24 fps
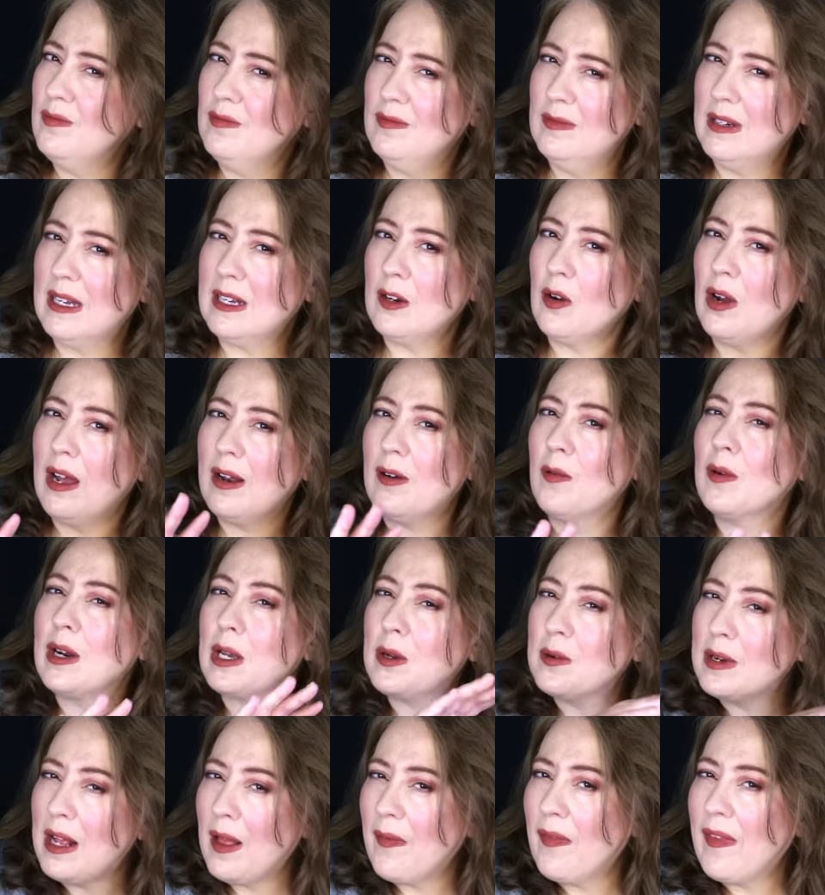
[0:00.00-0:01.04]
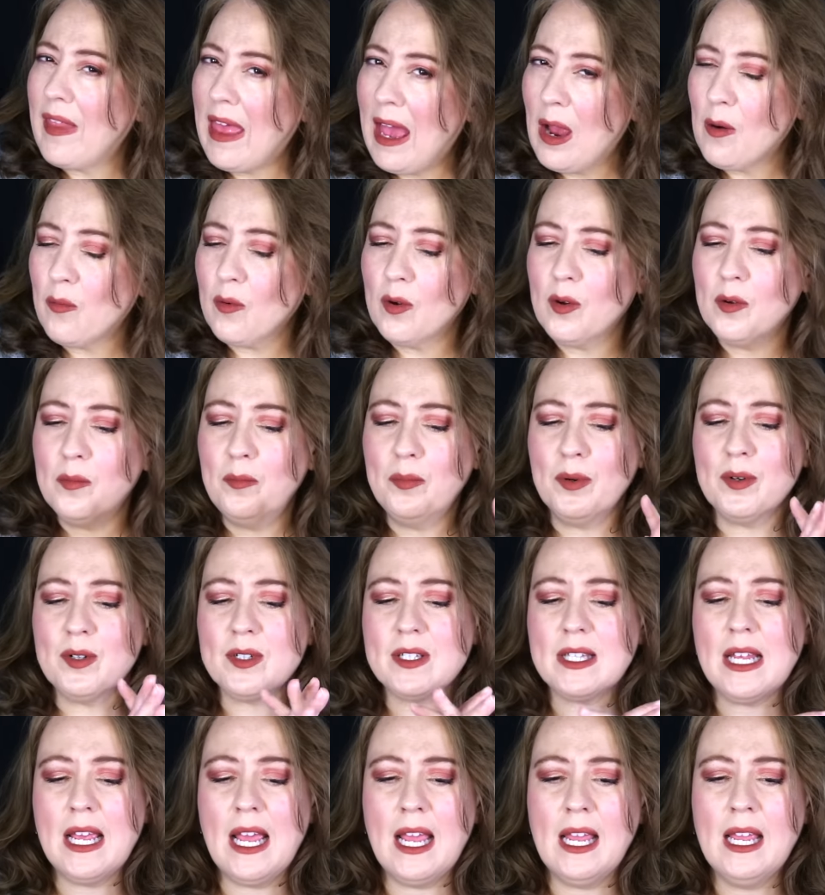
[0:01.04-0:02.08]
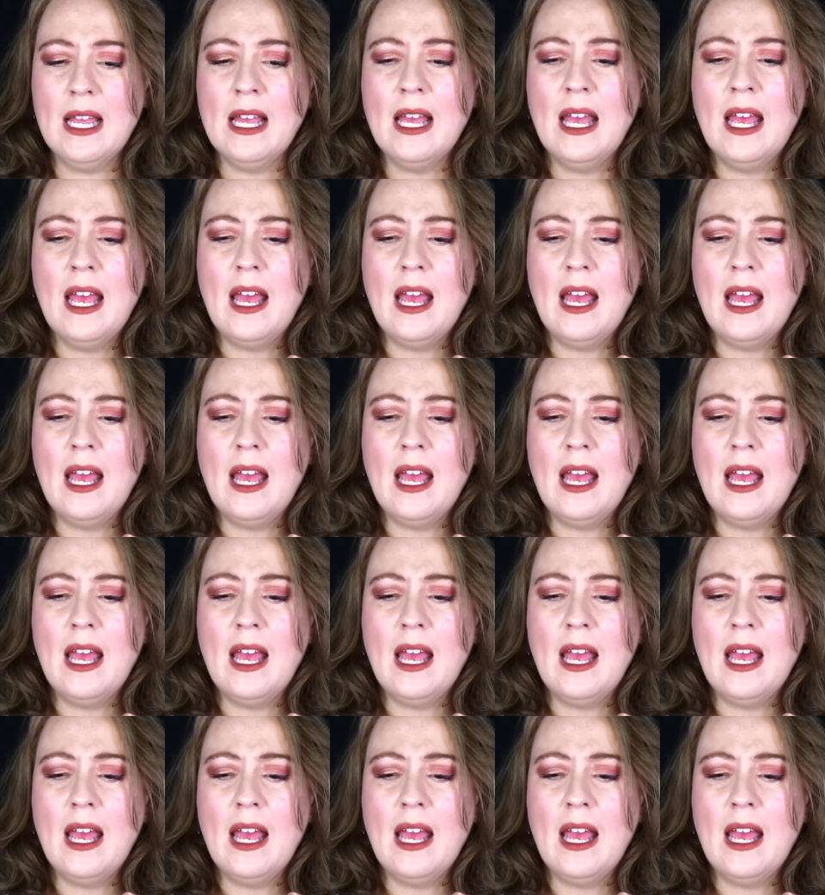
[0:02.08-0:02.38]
I don't, I don't want to go down that road per se,